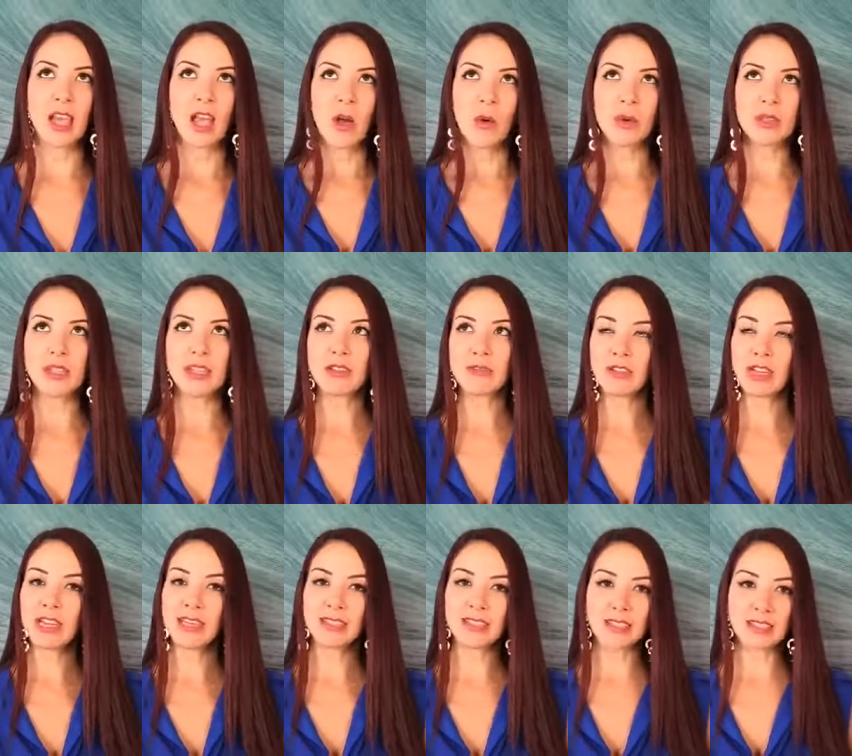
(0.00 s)
When they really
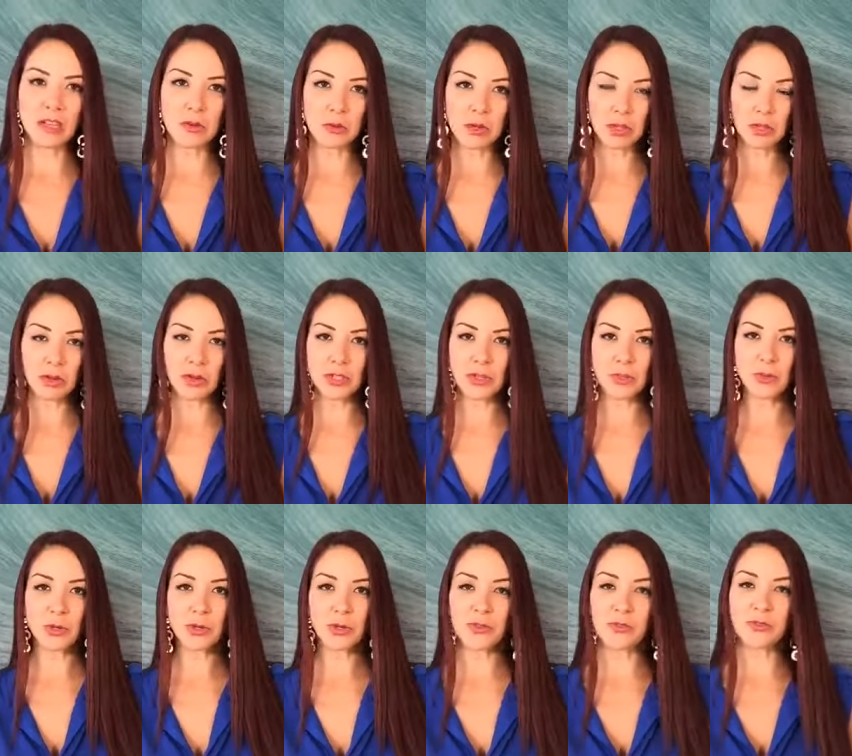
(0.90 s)
understand what colors work
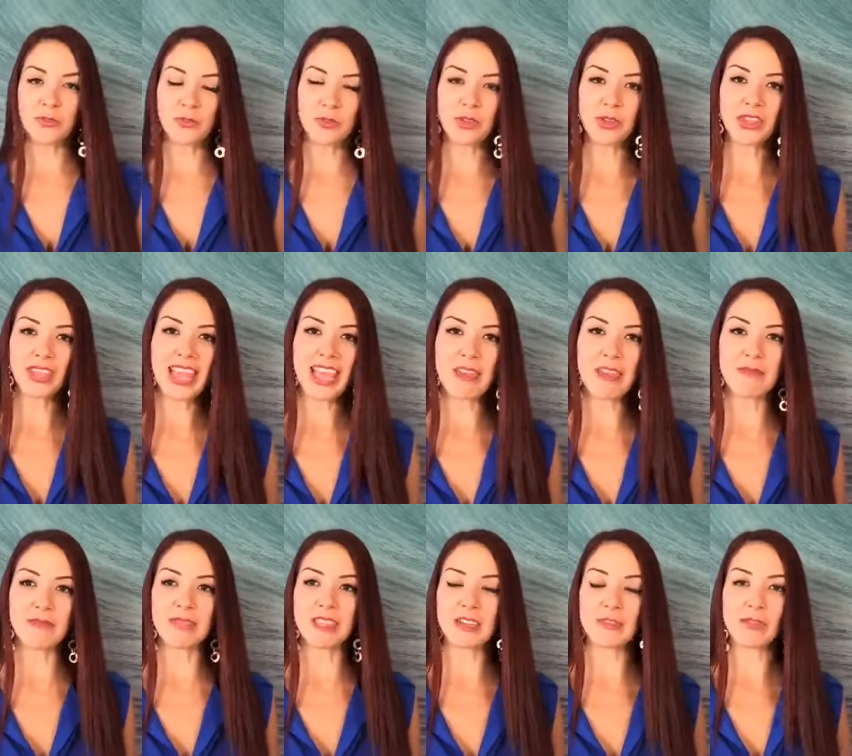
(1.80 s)
for
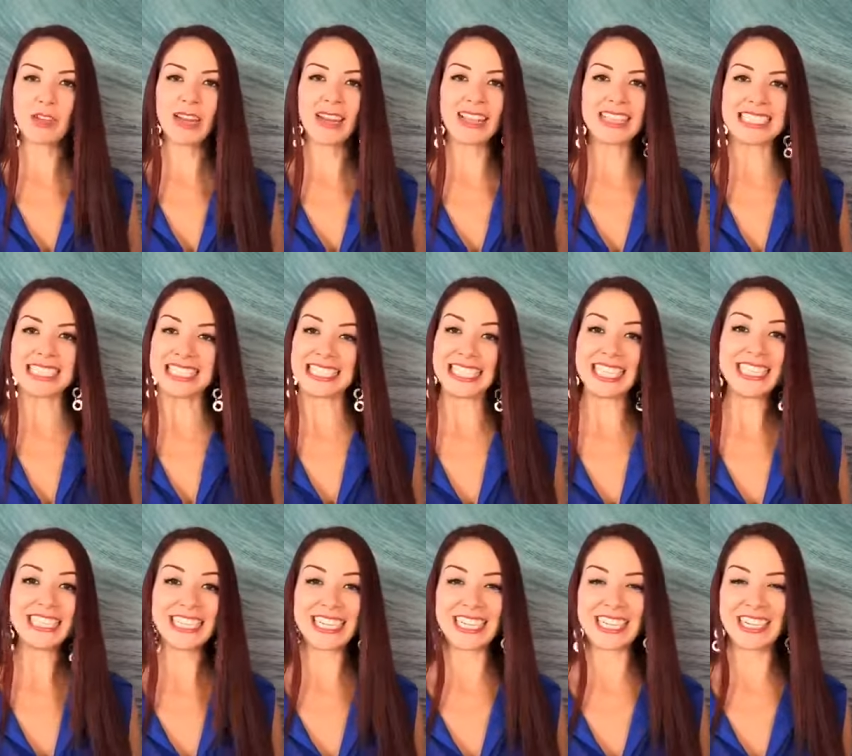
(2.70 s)
them, they realize it's
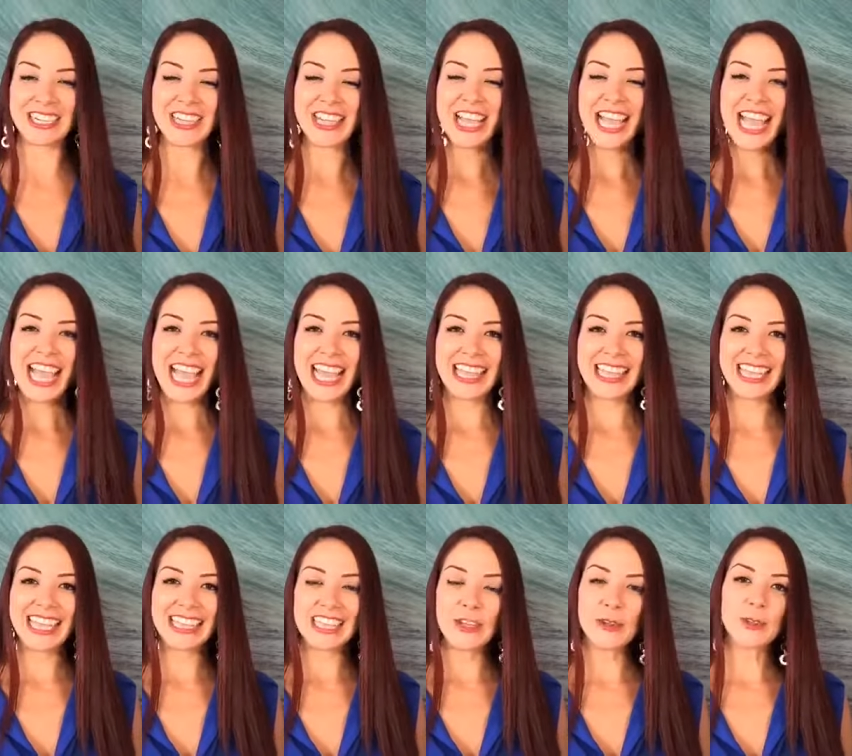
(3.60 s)
easier, and
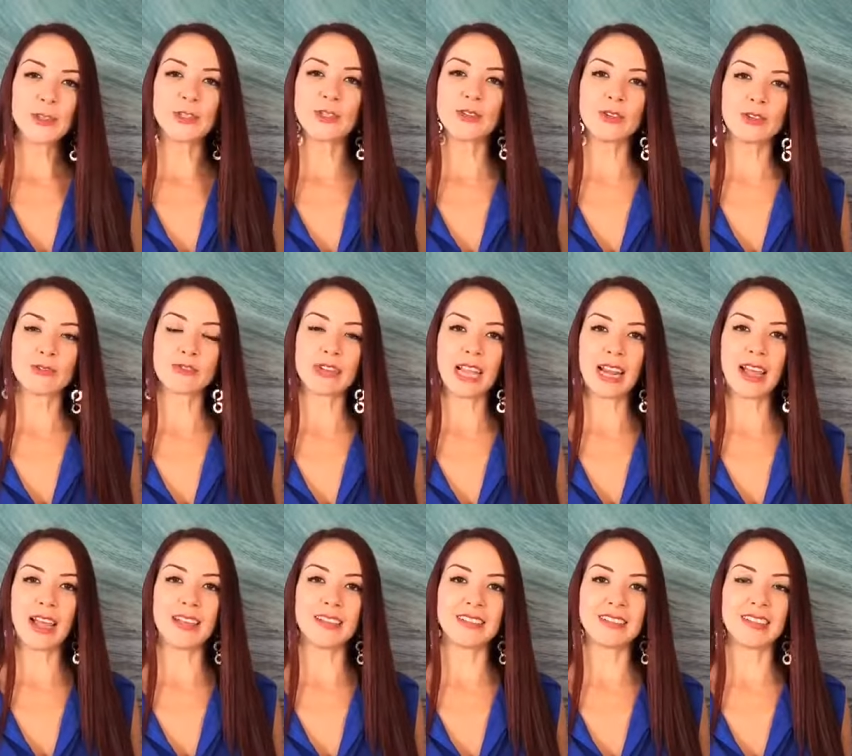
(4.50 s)
then they also
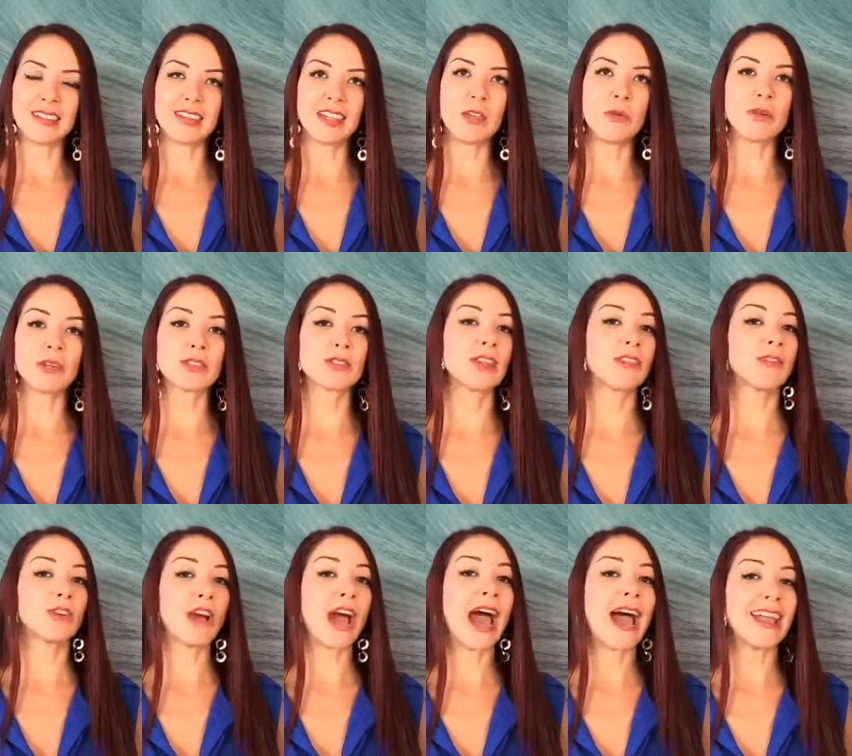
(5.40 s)
realize that it was all
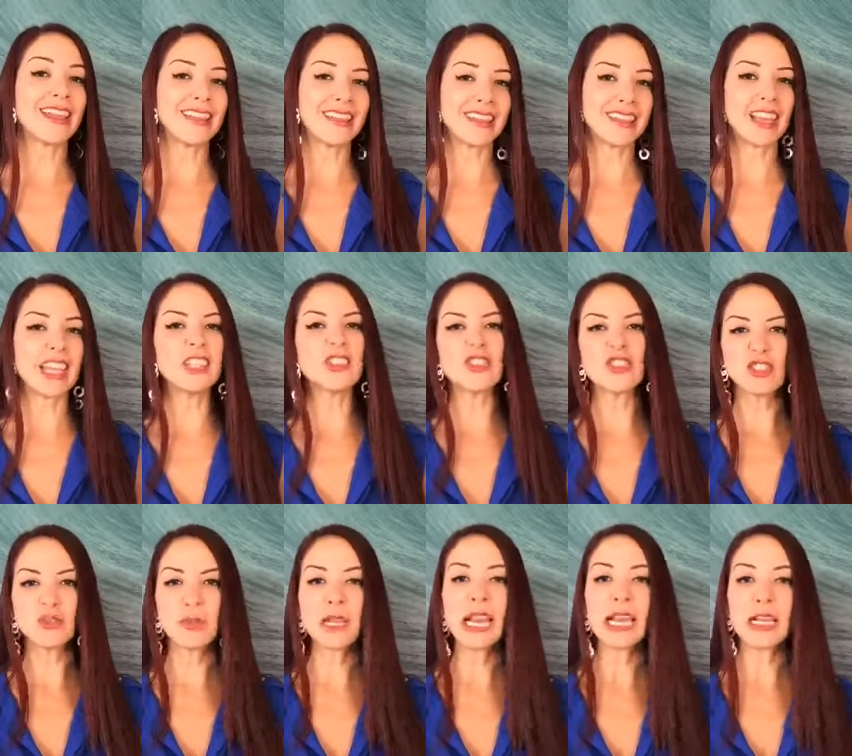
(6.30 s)
about hiding and just
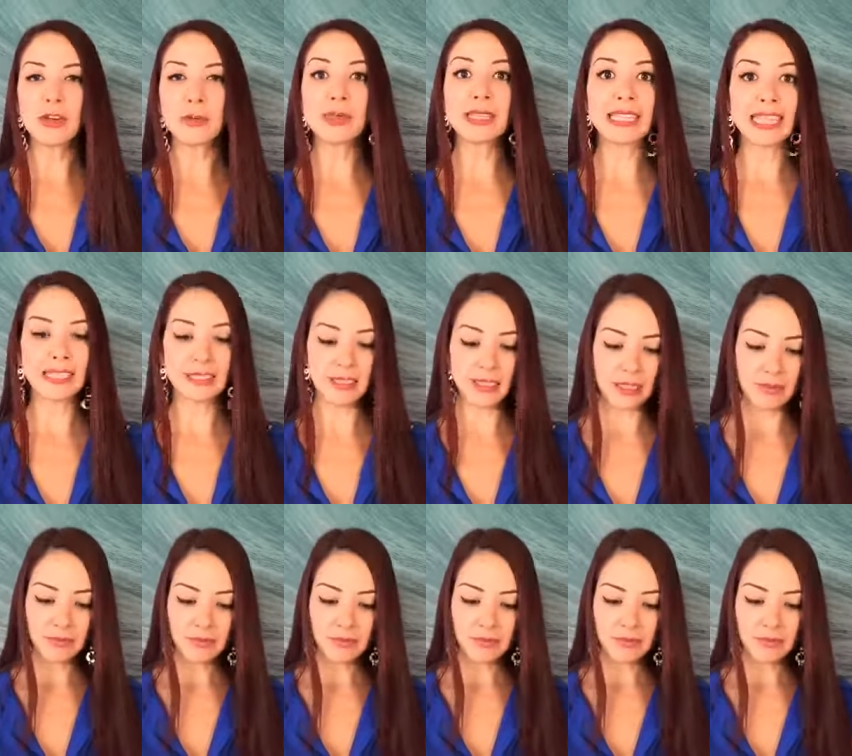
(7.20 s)
being a little bit lazy.